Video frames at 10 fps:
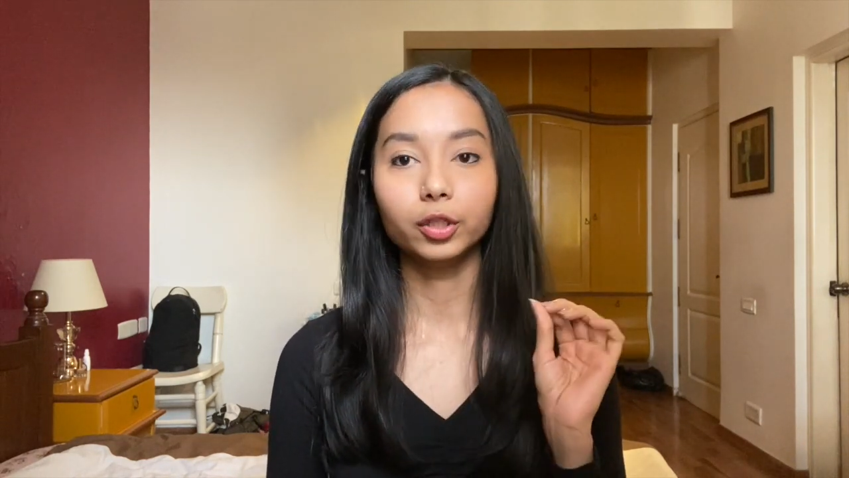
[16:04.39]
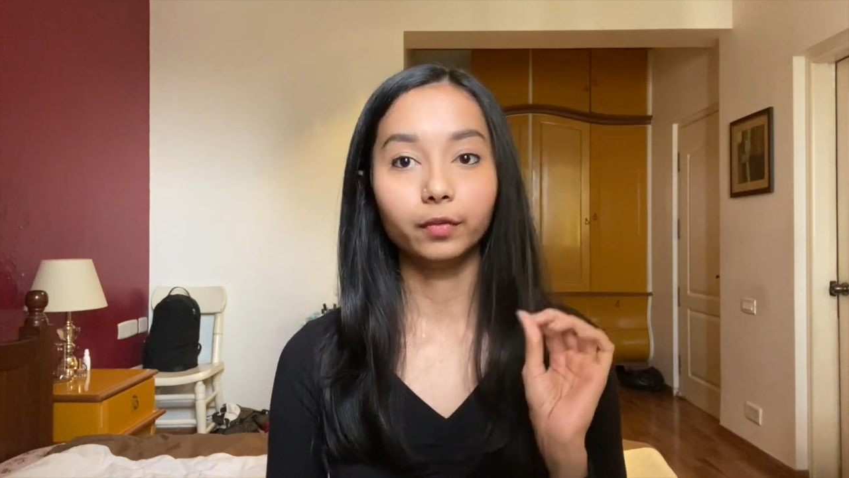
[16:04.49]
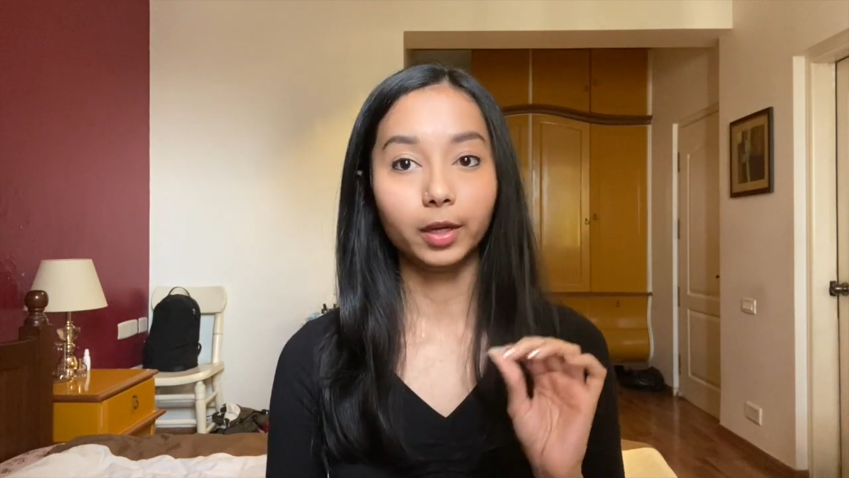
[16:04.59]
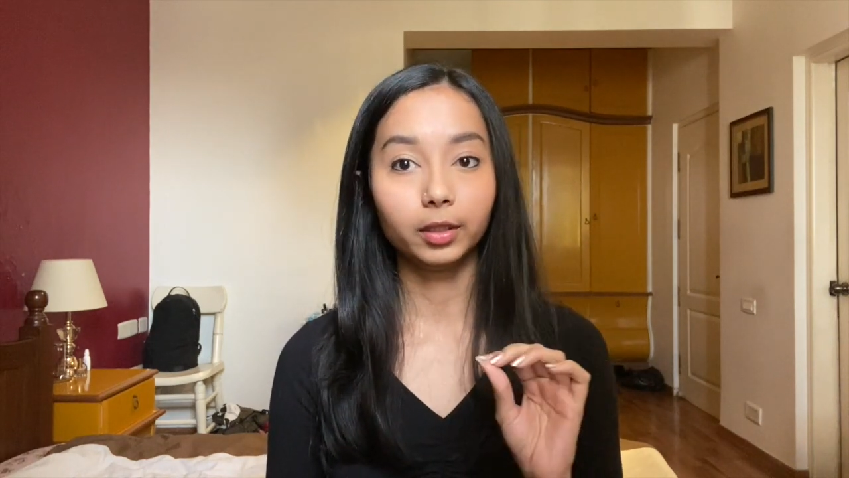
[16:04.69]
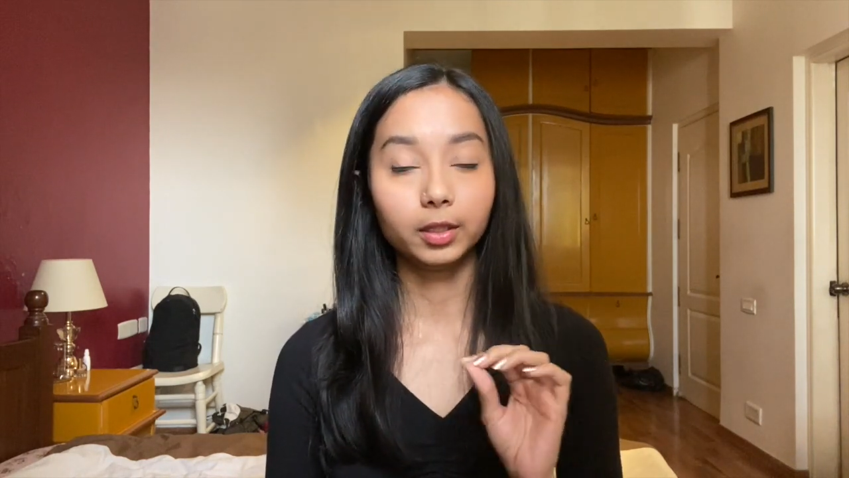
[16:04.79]

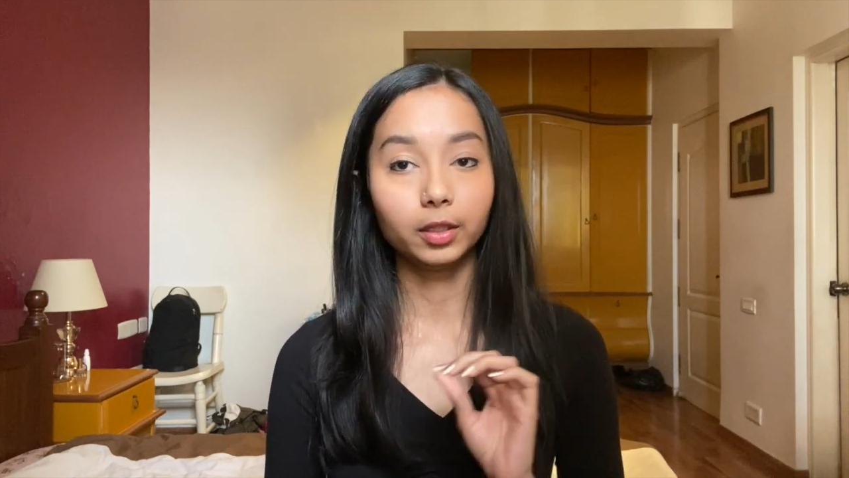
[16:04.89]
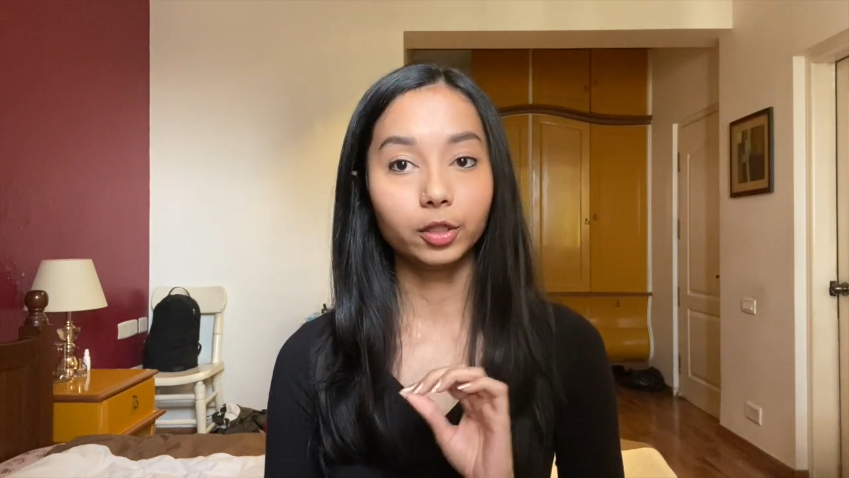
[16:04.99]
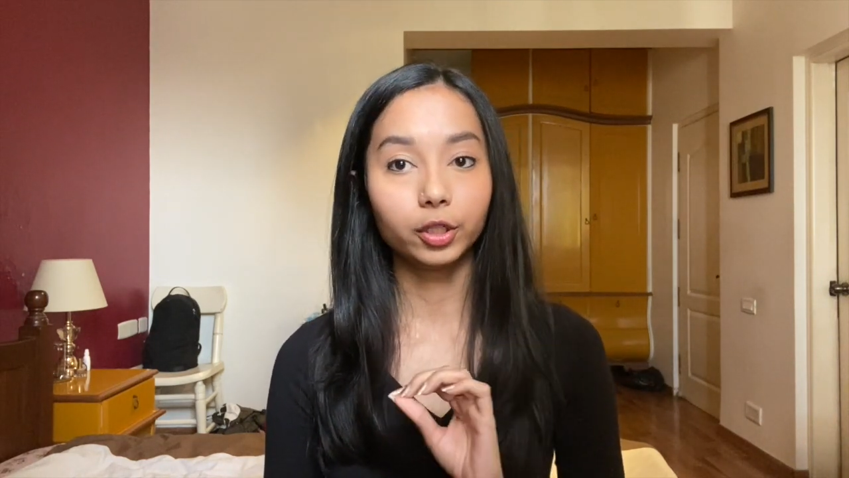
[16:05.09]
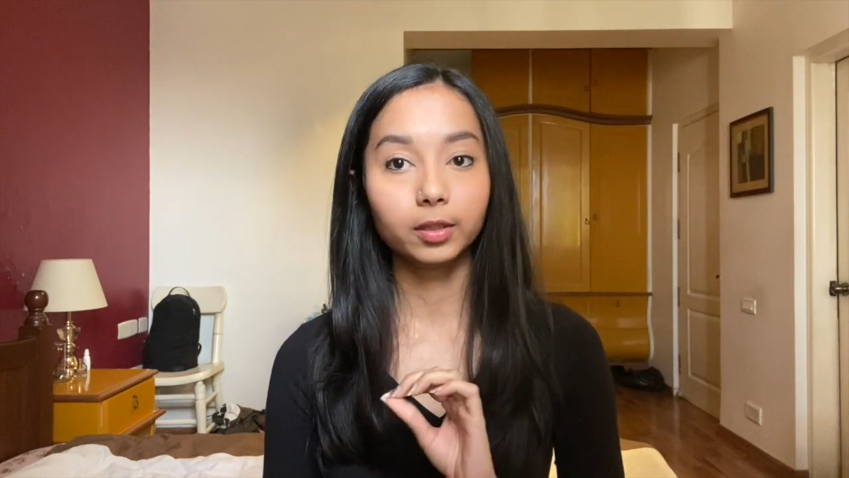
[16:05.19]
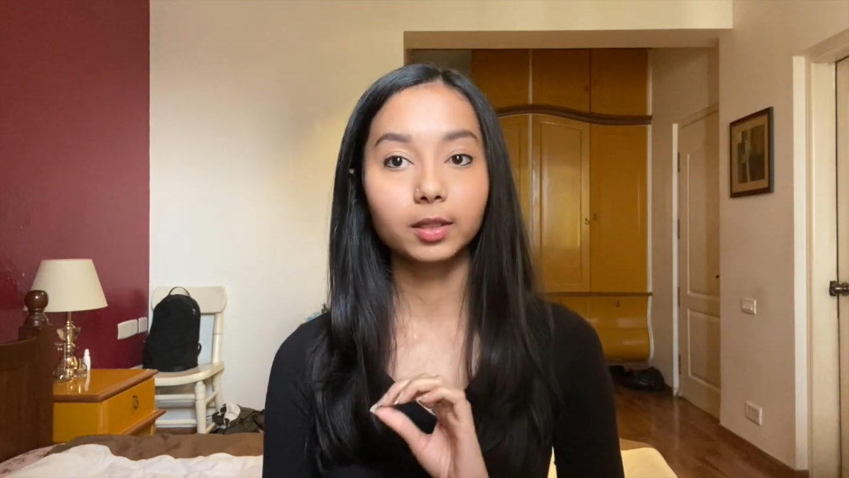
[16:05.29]
of Vet
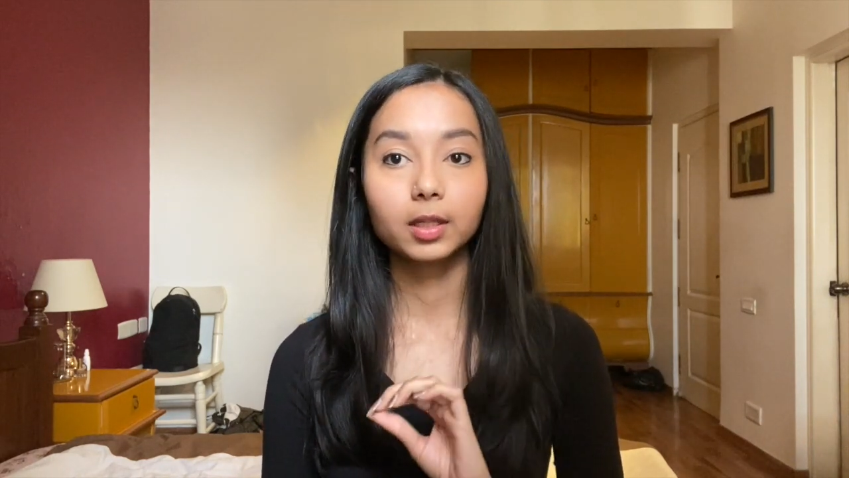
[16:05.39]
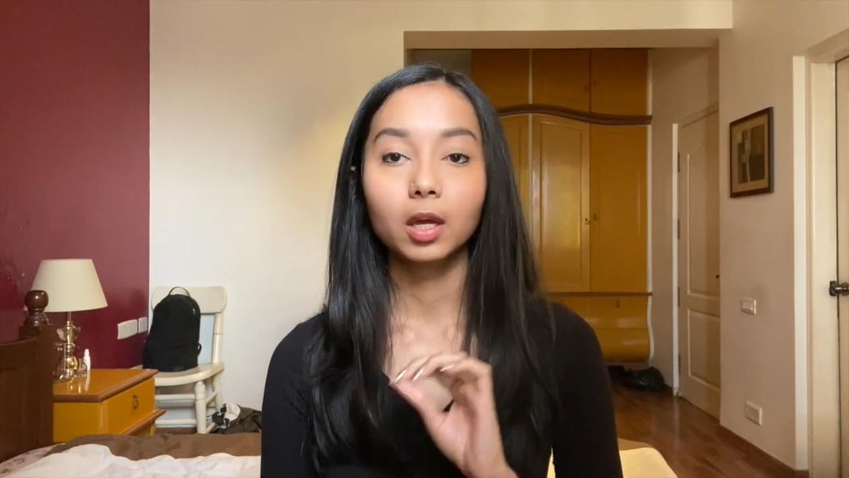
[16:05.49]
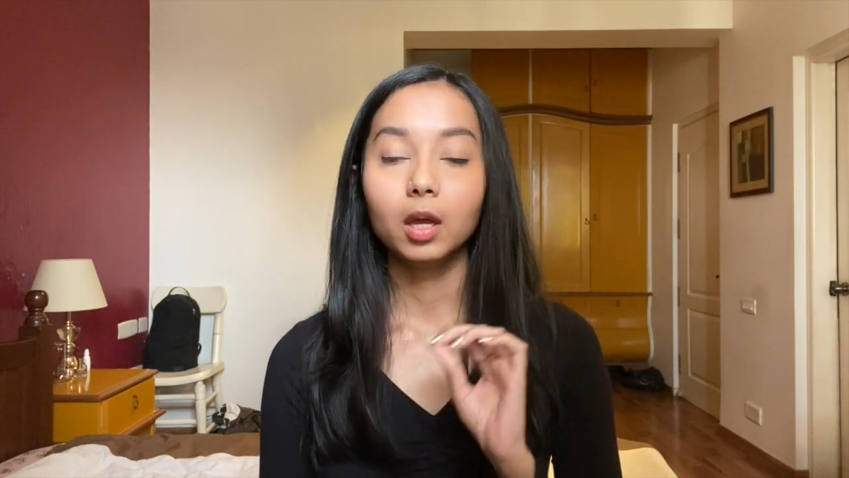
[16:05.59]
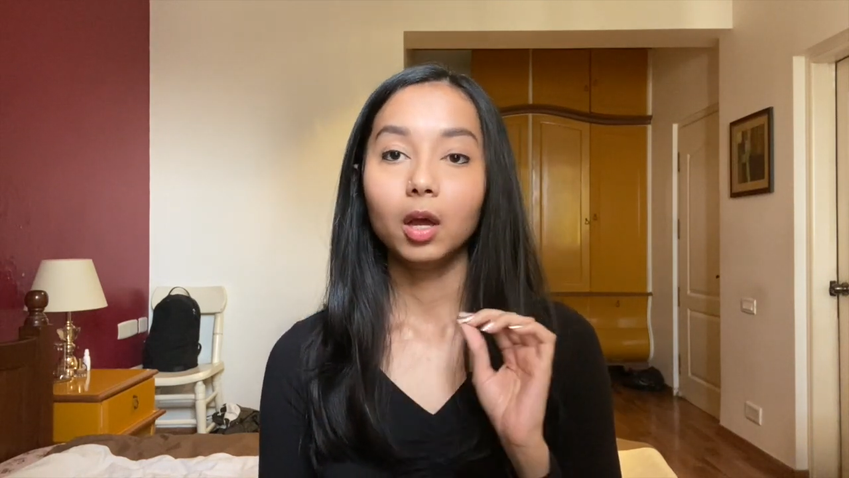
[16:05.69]
Surgeons,